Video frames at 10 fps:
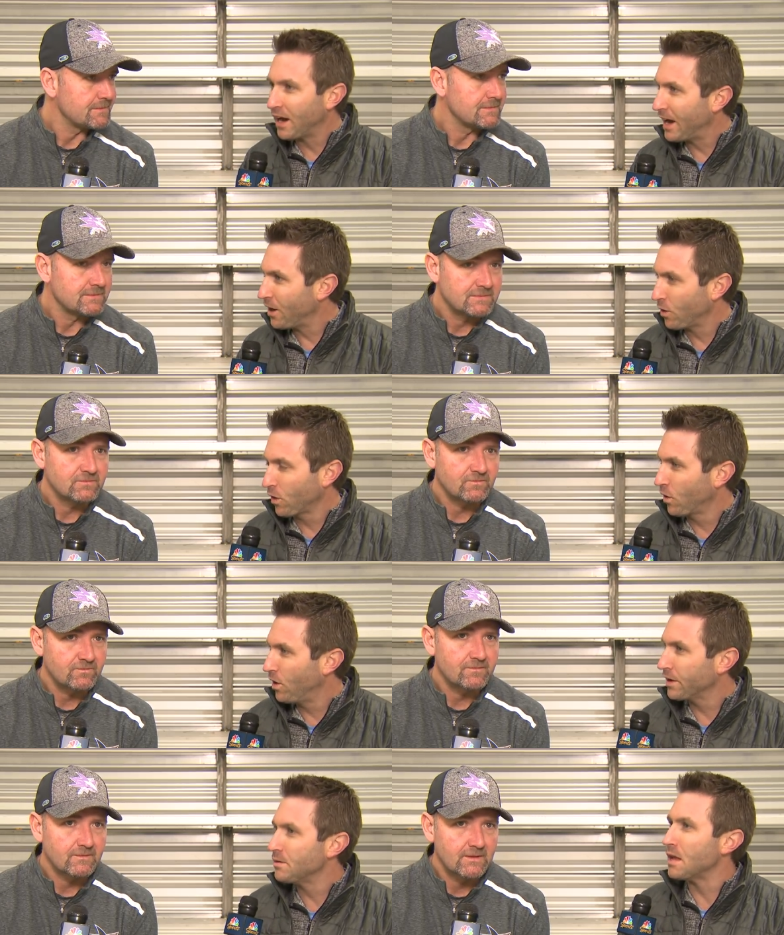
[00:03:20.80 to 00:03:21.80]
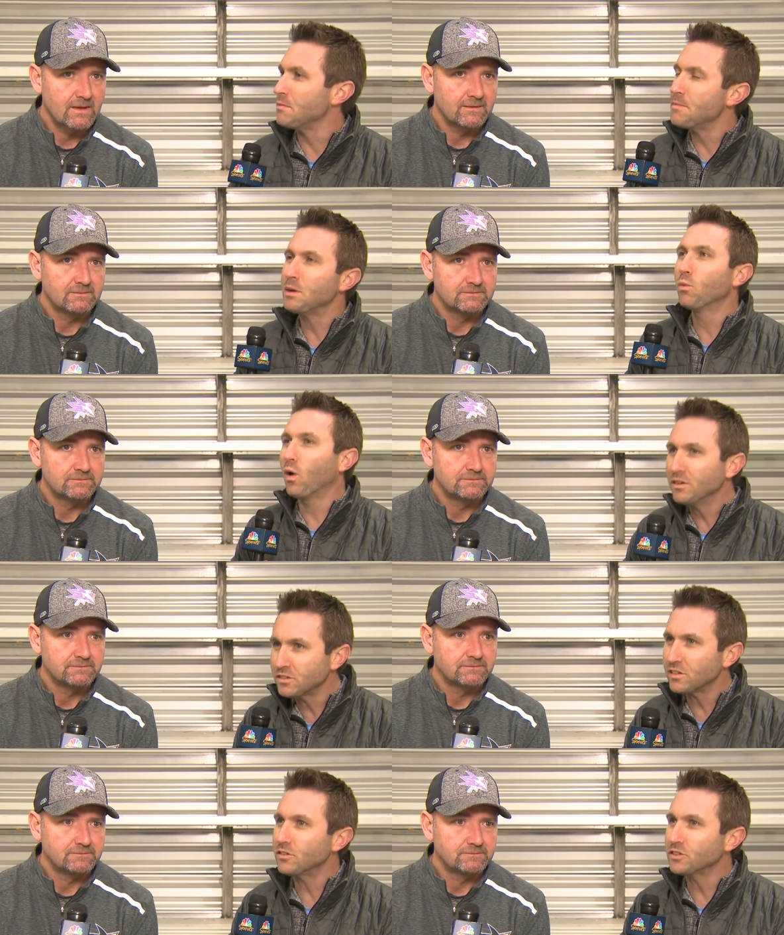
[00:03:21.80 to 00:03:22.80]
Speaker 1: guy all along? And maybe
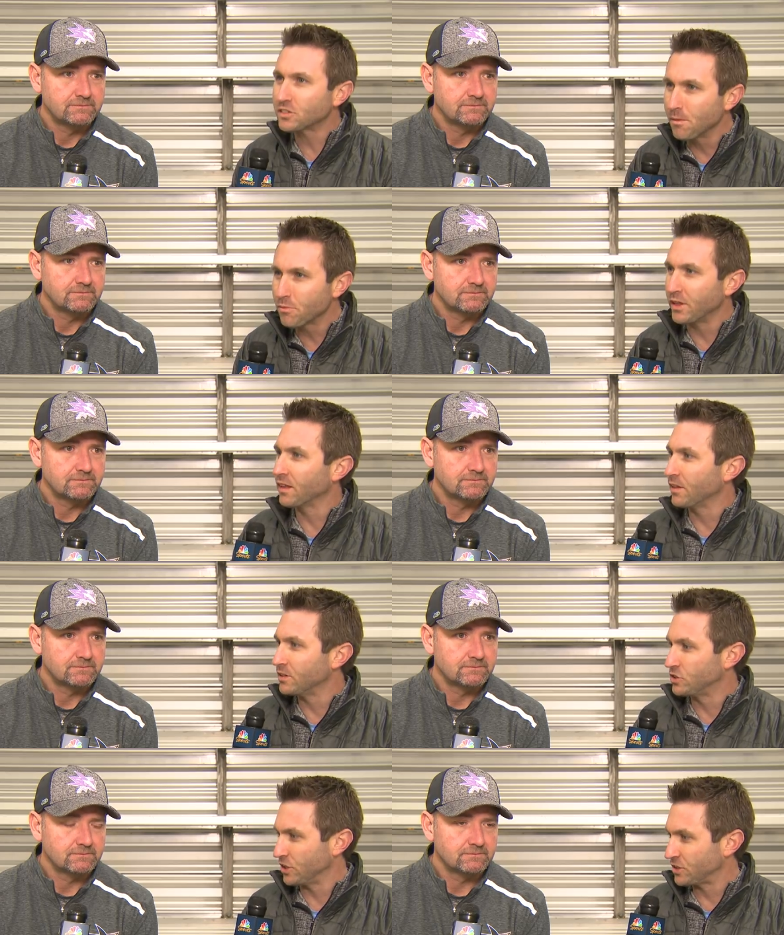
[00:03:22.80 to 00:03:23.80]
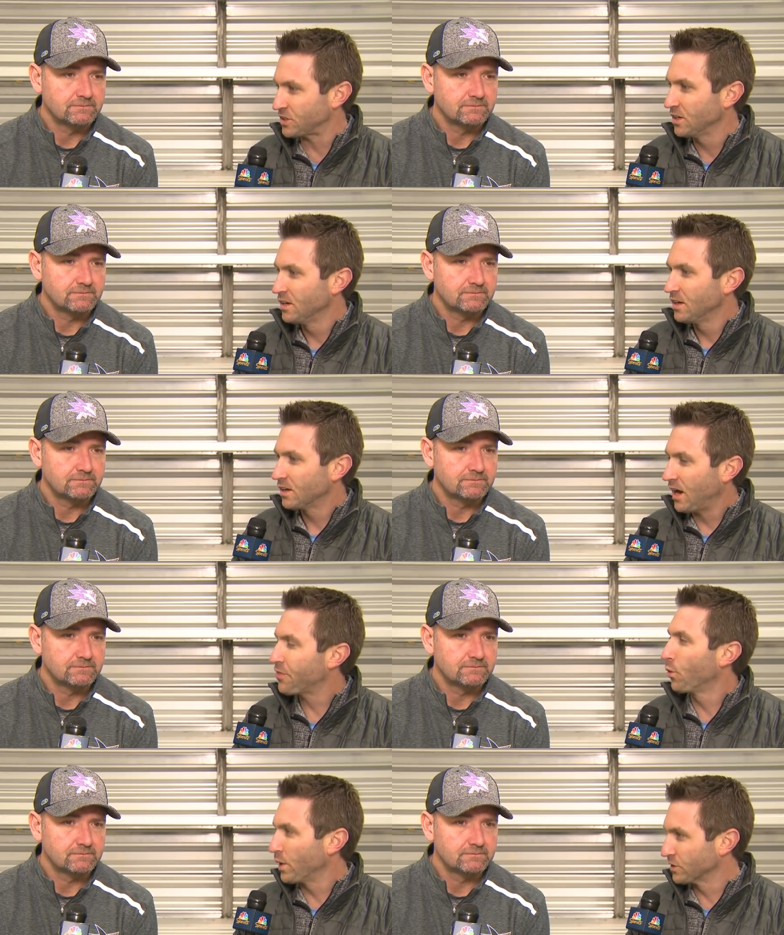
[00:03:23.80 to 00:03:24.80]
was there something that just
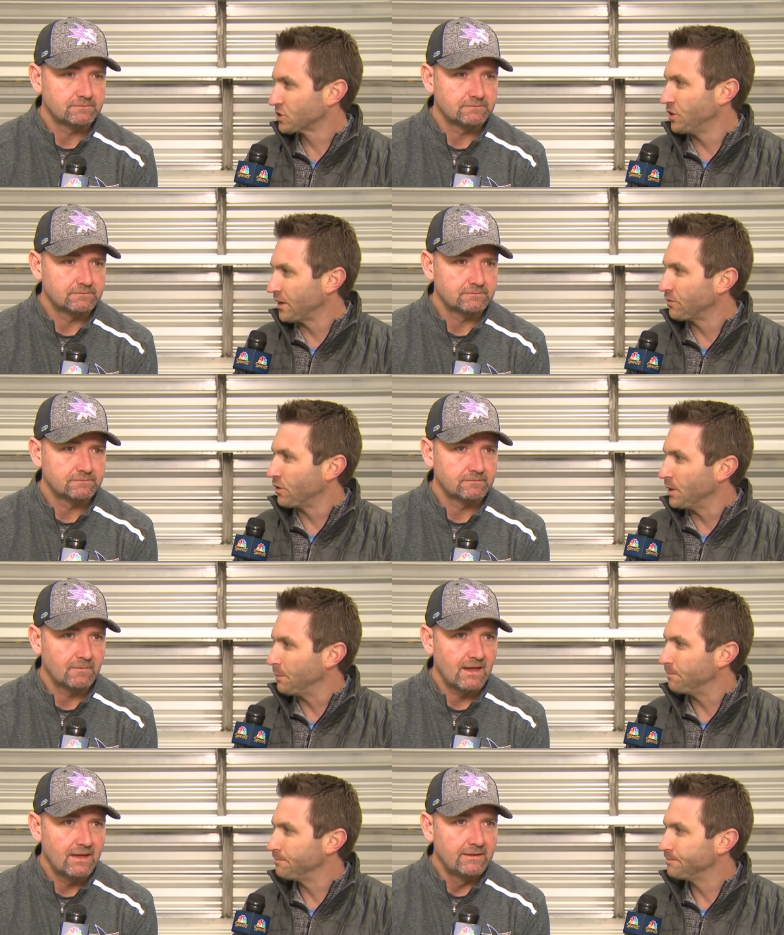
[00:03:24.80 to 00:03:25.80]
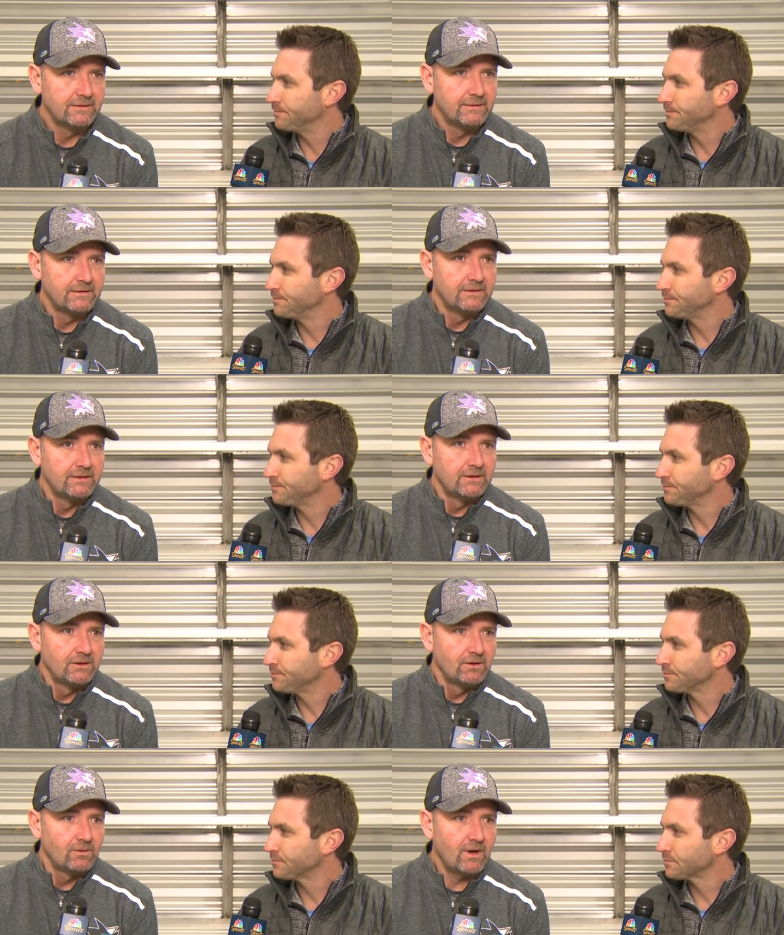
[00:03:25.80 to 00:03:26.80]
got the wheels turning for him?
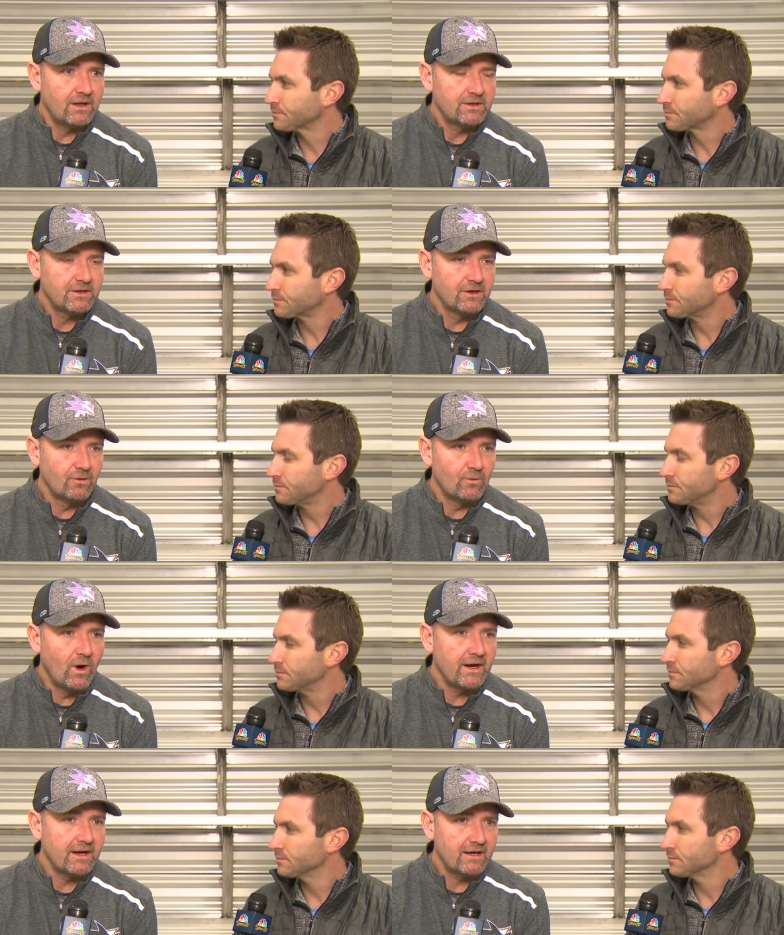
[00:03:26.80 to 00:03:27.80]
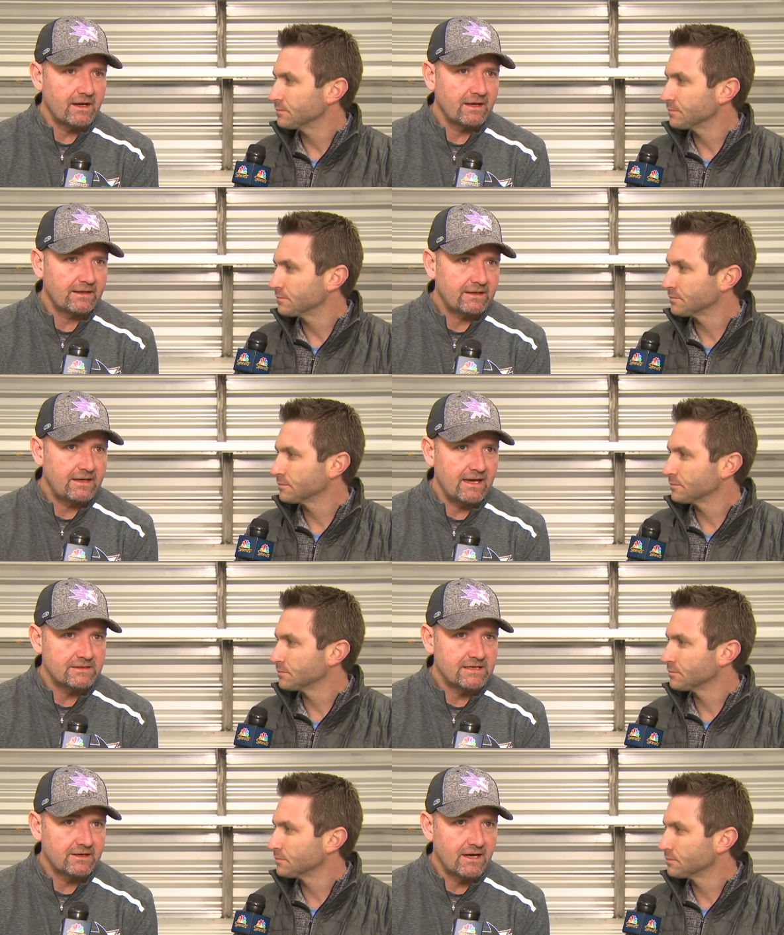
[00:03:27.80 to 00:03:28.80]
Speaker 2: Well, you know, one, I
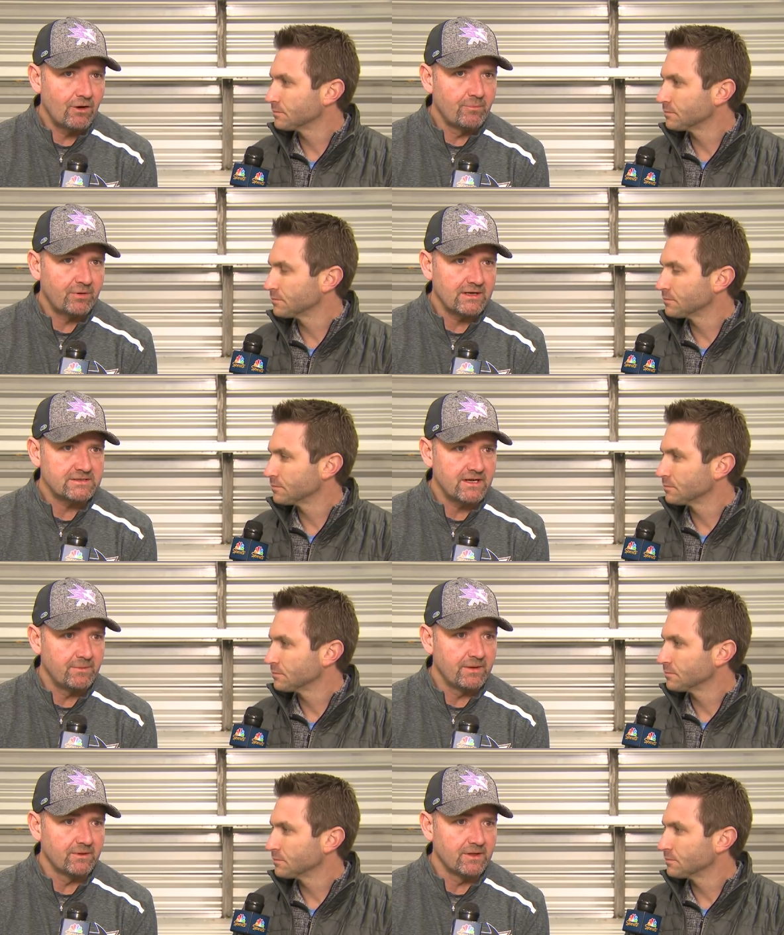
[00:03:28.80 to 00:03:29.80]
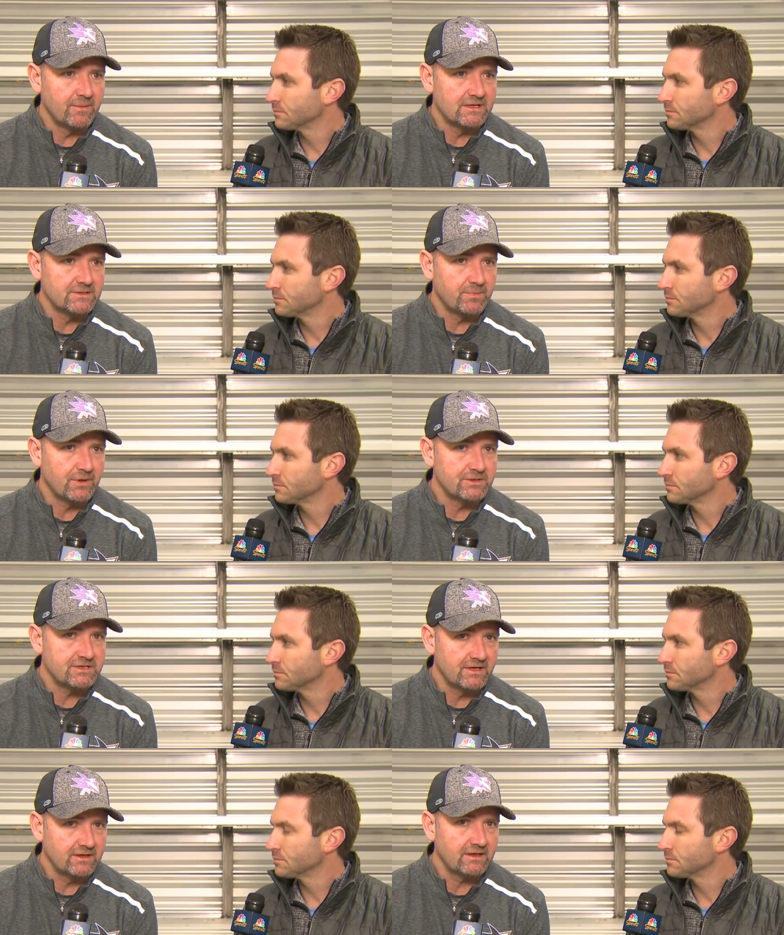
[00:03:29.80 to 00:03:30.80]
can't tell you how impressed I've been with him as a
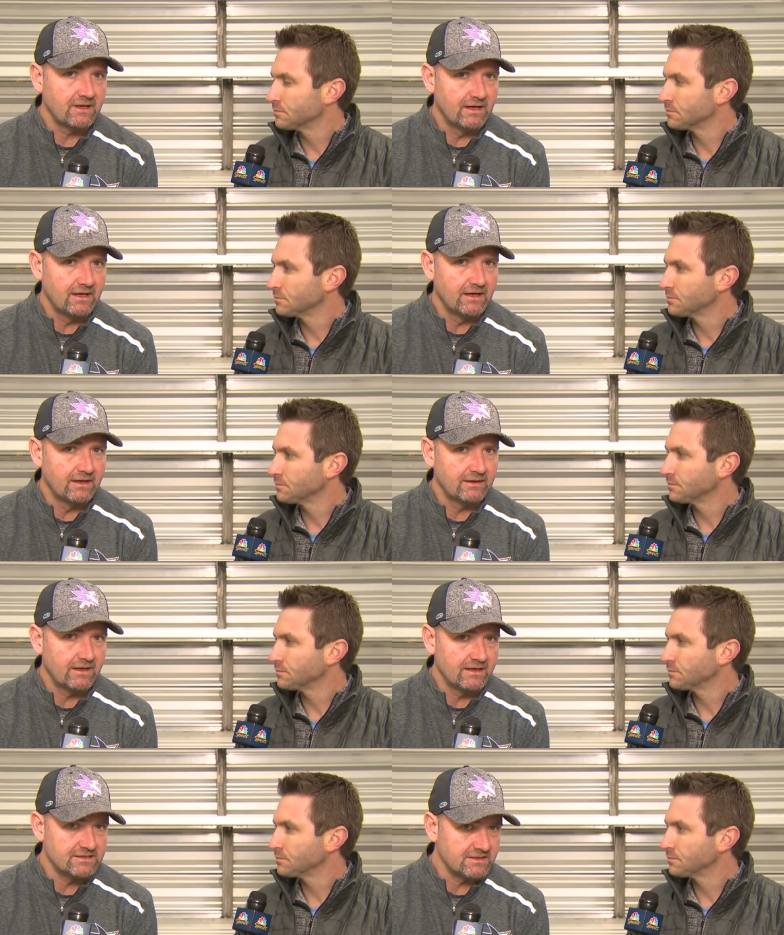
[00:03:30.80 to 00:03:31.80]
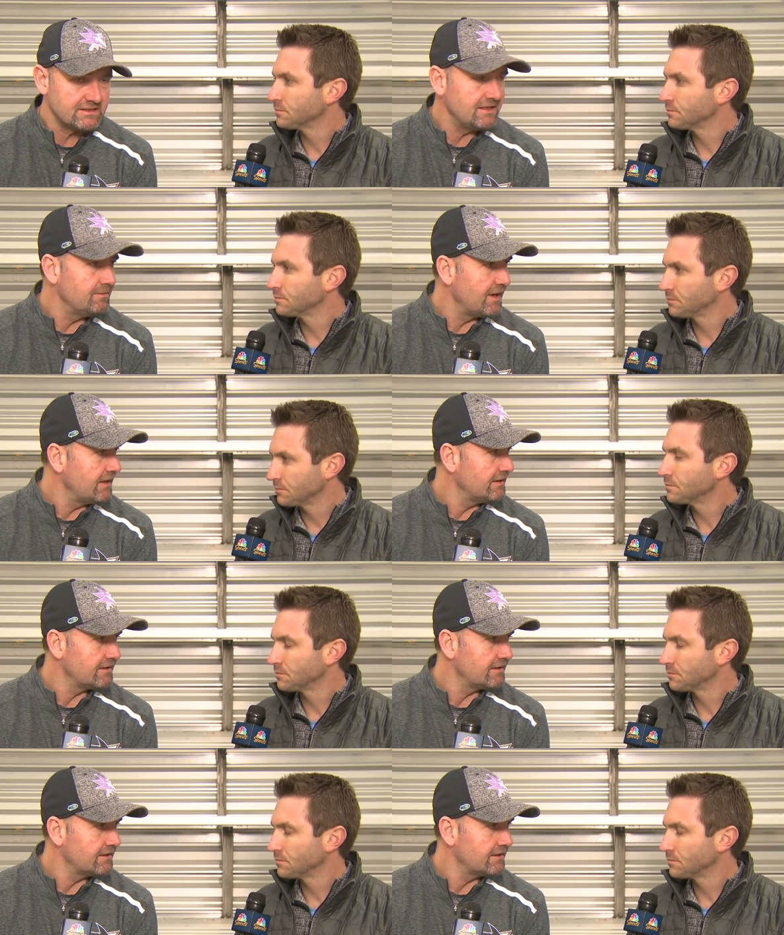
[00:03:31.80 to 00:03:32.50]
person and as a teammate.